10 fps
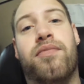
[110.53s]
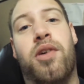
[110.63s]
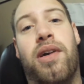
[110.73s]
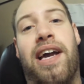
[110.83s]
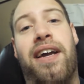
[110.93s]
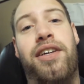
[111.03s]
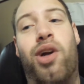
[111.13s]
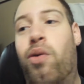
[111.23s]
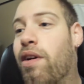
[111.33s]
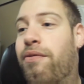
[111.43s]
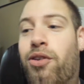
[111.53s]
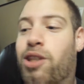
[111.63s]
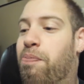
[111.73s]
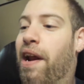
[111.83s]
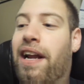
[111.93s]
Okay, if you're
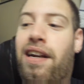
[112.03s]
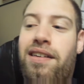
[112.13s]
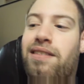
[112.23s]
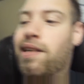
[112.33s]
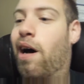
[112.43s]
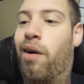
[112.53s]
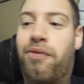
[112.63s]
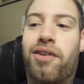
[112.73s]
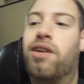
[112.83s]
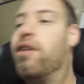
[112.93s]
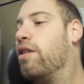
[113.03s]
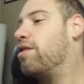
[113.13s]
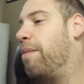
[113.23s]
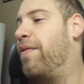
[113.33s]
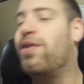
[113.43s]
spreading it yourself,
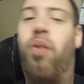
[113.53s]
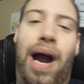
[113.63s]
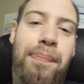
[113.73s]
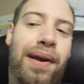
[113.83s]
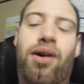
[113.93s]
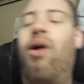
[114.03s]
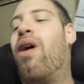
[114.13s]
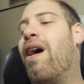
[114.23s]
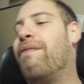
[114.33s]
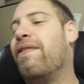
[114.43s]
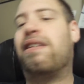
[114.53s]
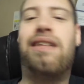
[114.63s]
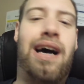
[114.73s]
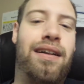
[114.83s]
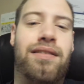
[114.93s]
some of it's wiping off, it's
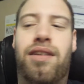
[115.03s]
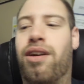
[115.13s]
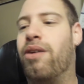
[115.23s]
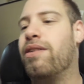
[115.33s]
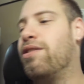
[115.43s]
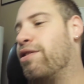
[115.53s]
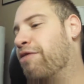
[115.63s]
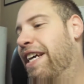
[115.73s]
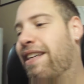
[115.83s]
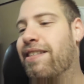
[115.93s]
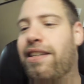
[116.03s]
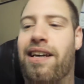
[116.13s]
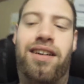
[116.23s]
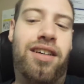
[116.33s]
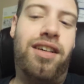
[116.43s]
not, it streaks and
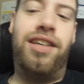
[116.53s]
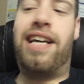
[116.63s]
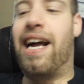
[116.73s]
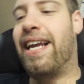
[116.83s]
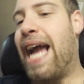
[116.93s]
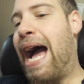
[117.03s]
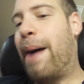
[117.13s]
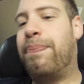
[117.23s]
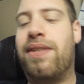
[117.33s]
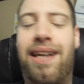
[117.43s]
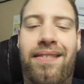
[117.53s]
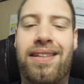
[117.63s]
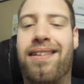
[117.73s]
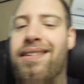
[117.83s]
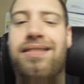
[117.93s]
you got gaps and
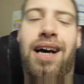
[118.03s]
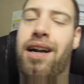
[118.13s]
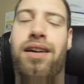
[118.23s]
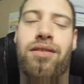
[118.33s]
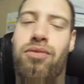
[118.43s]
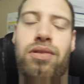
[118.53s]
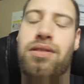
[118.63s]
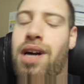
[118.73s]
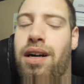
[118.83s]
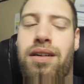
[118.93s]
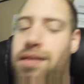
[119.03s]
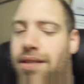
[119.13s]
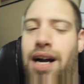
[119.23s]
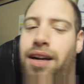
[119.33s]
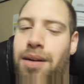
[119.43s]
everything. It's not gonna
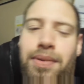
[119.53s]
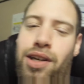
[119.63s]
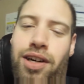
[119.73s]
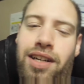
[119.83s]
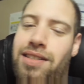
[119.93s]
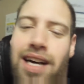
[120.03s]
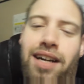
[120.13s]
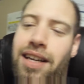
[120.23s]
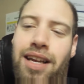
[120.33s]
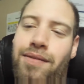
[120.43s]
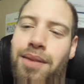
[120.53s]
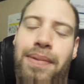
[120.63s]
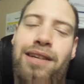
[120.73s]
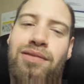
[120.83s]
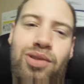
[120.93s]
be good. It's not gonna give you the
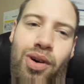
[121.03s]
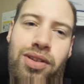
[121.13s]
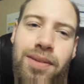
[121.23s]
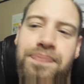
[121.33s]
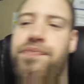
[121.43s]
best results.